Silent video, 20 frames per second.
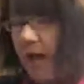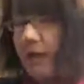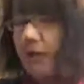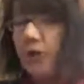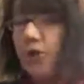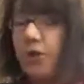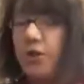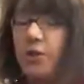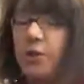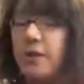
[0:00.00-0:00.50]
and
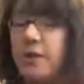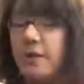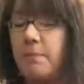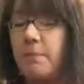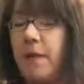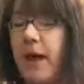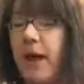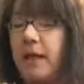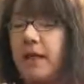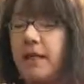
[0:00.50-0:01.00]
a student in
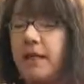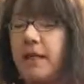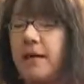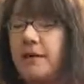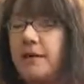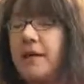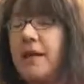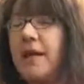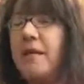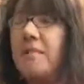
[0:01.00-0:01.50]
the back
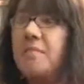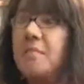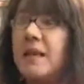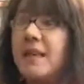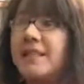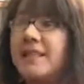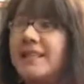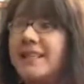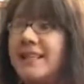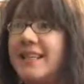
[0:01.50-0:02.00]
yelled,
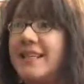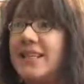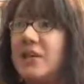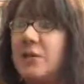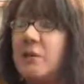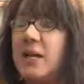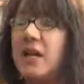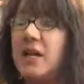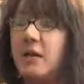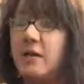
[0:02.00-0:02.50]
"Miss, didn't
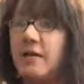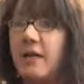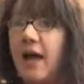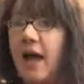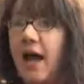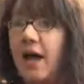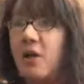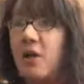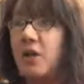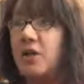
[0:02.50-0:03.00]
you hear
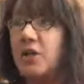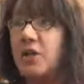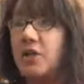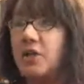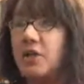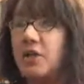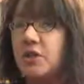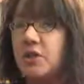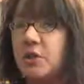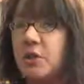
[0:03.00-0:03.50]
that? Aren't you
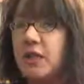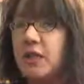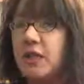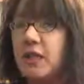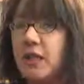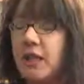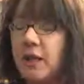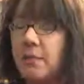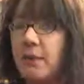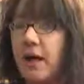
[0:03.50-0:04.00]
going to do
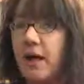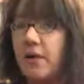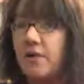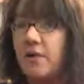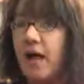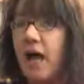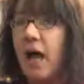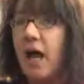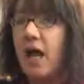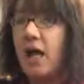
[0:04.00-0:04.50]
anything
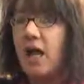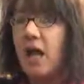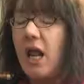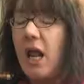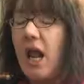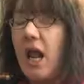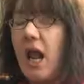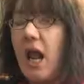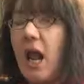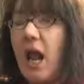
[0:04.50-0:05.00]
about that?"
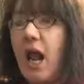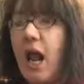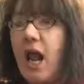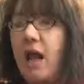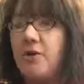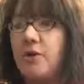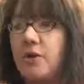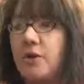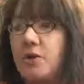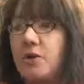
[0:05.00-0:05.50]

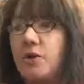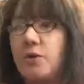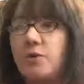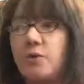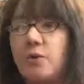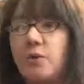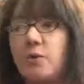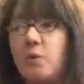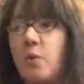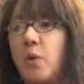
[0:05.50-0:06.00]
And the
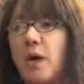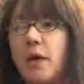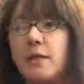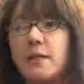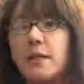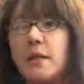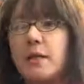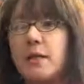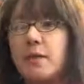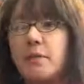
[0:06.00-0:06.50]
truth
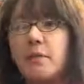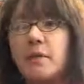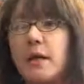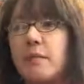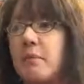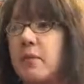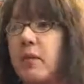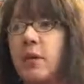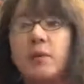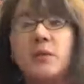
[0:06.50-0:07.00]
was, I knew
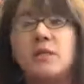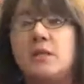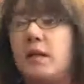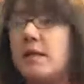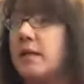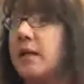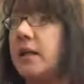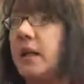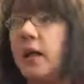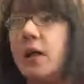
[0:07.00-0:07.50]
that there was
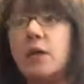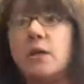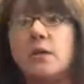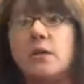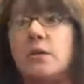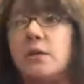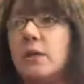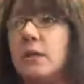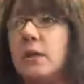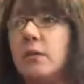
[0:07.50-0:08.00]
nothing I
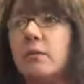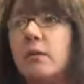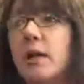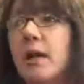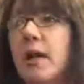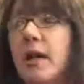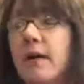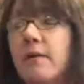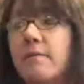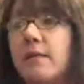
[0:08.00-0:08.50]
could do.
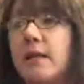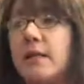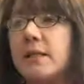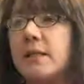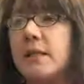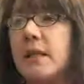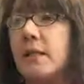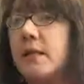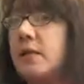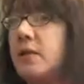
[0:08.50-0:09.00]
If I
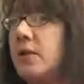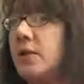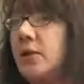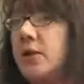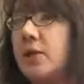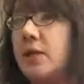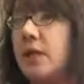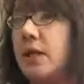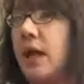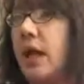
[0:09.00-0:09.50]
sent the
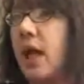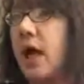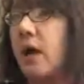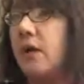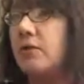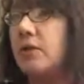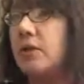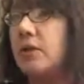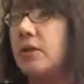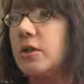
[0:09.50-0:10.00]
student
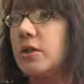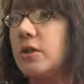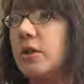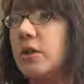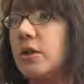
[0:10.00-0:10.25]
out,